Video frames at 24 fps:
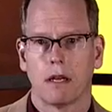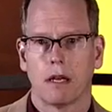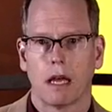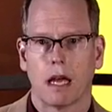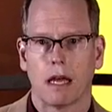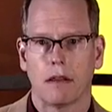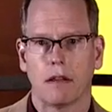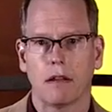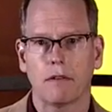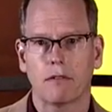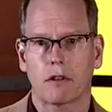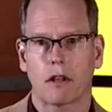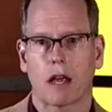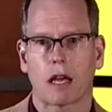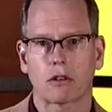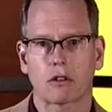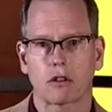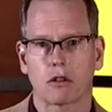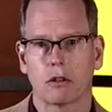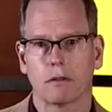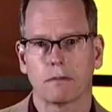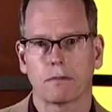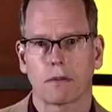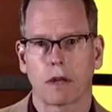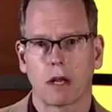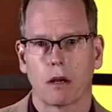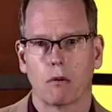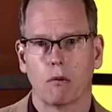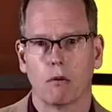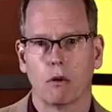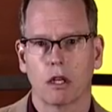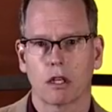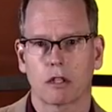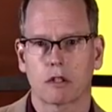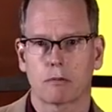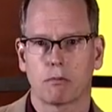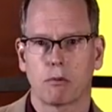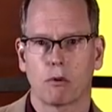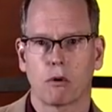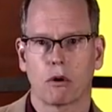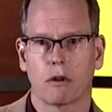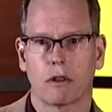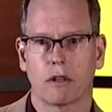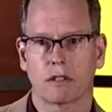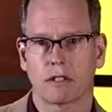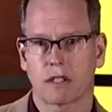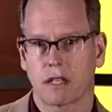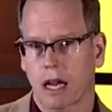In this lecture, we'll
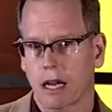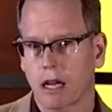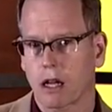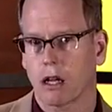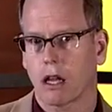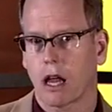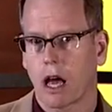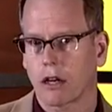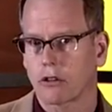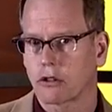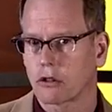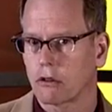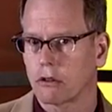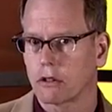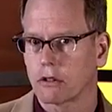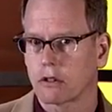explore the psychological